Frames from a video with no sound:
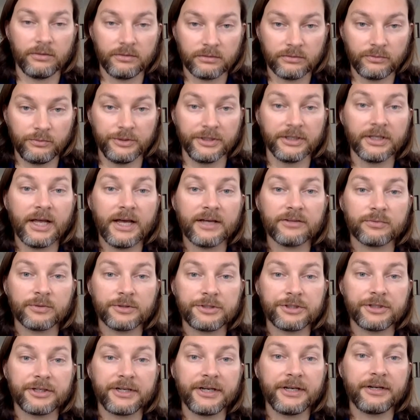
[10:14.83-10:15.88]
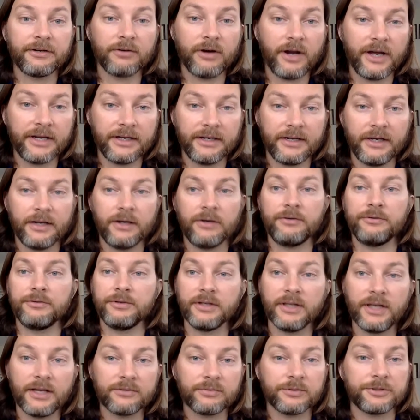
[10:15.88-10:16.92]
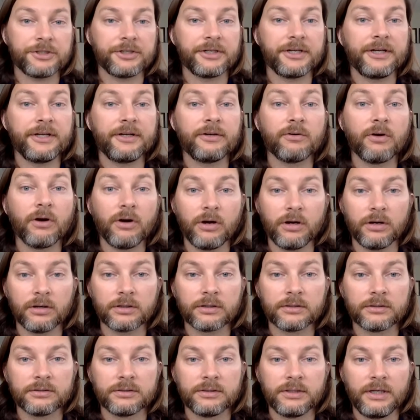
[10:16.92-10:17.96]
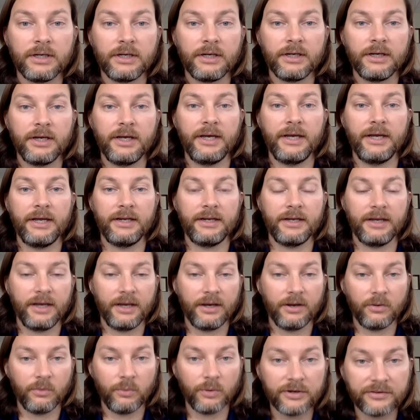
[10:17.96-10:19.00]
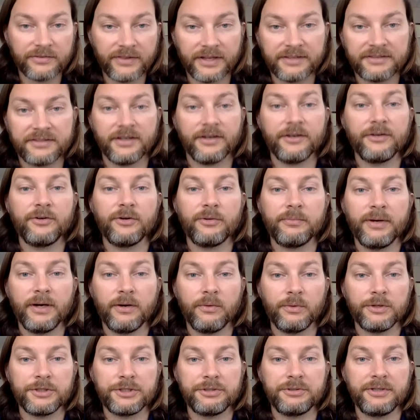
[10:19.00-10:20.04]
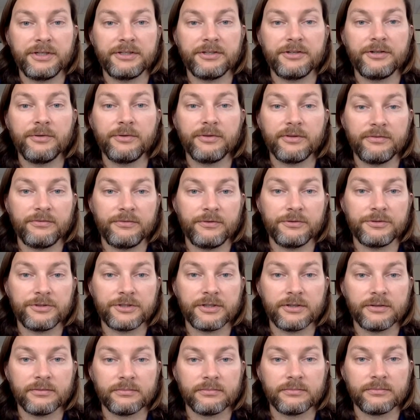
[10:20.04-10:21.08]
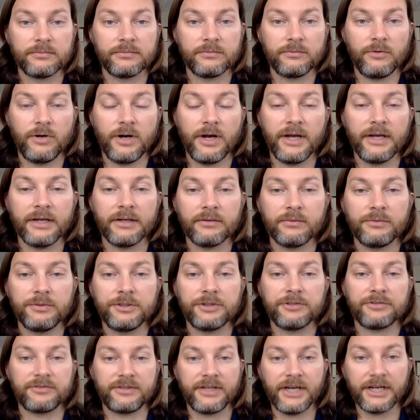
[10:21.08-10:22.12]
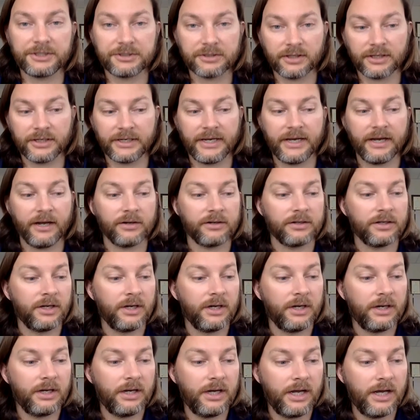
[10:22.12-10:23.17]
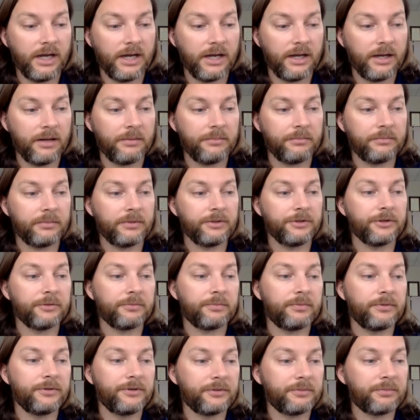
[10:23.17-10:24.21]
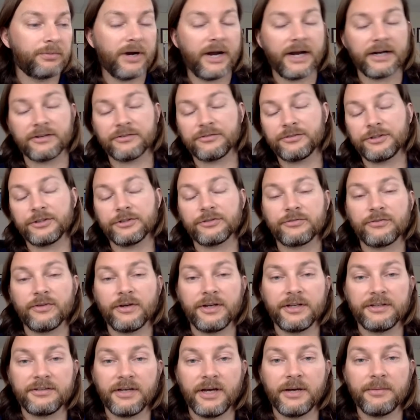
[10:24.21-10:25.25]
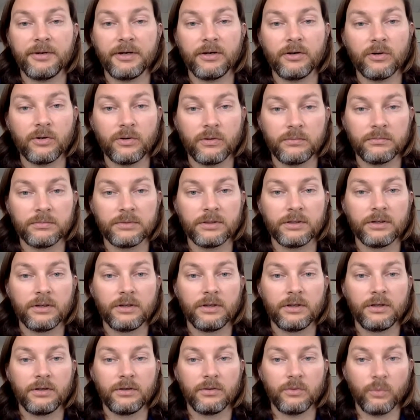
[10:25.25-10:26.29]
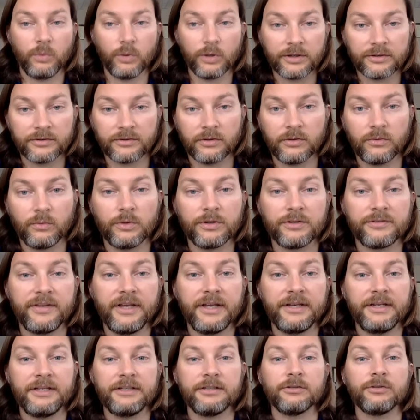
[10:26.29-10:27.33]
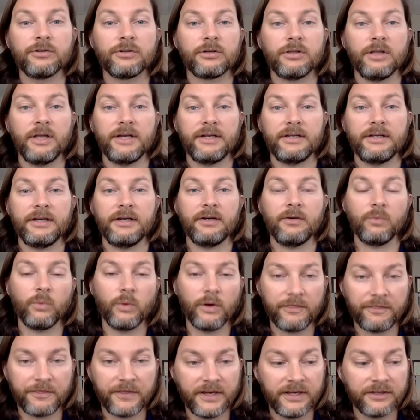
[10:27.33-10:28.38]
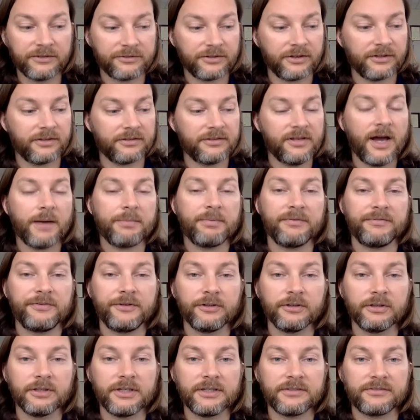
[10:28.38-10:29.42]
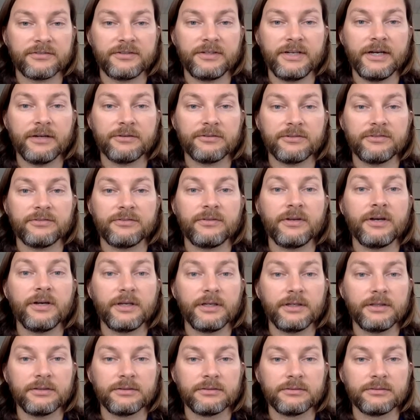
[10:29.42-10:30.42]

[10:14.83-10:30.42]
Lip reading: realize what you're getting right now and realize what you're getting wrong. And what does that tell you about what you need to do in the future, right? When you're scheduling out your practice or your study time at home, what does that need to look like now? What things are at the top of your list now to study?